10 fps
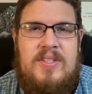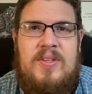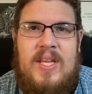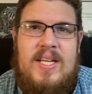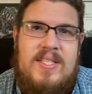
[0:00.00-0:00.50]
So
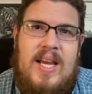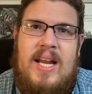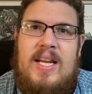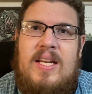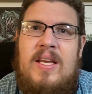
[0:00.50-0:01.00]
they
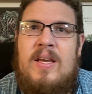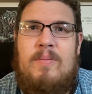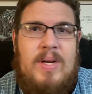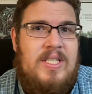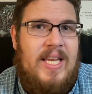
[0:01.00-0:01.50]
decided,
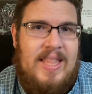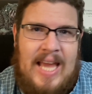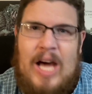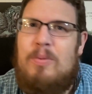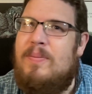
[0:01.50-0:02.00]
much like the
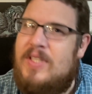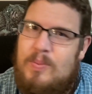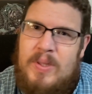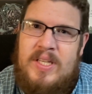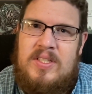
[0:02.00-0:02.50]
album is
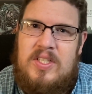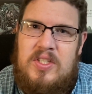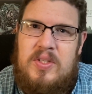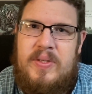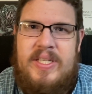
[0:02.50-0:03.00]
split into
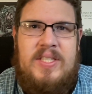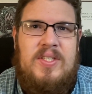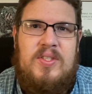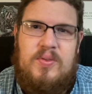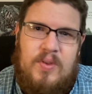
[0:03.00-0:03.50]
2
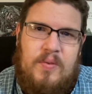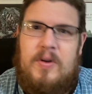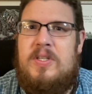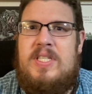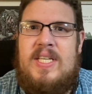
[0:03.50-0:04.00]
discs, the
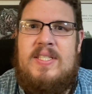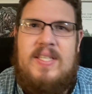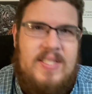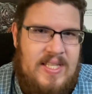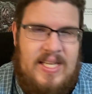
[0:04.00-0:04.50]
first disc
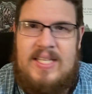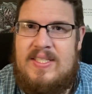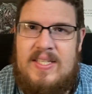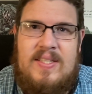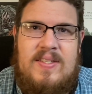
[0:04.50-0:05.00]
is the
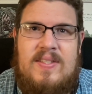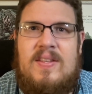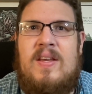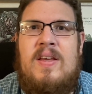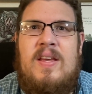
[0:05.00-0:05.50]
Innocence
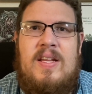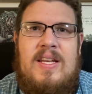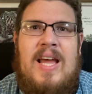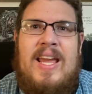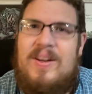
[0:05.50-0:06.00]

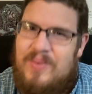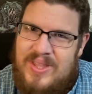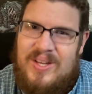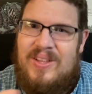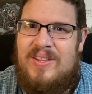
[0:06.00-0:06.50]
night
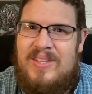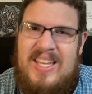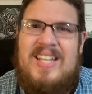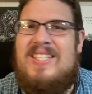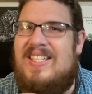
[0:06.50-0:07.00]
with
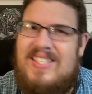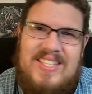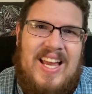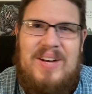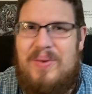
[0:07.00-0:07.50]
Innocence
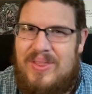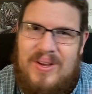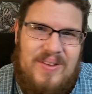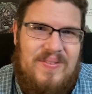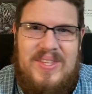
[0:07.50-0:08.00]
side with
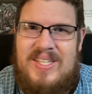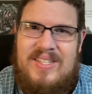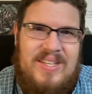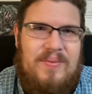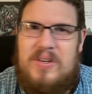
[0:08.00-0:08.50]
all of the
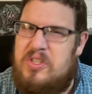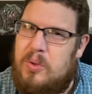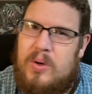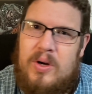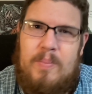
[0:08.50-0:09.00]
different
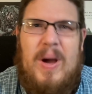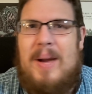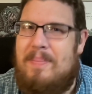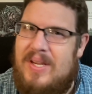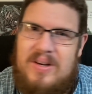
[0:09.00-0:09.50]
shorter
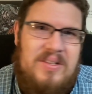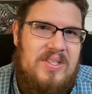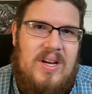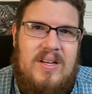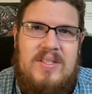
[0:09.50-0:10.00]
poppier
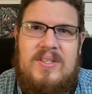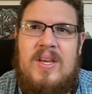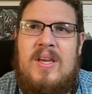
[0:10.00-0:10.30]
songs.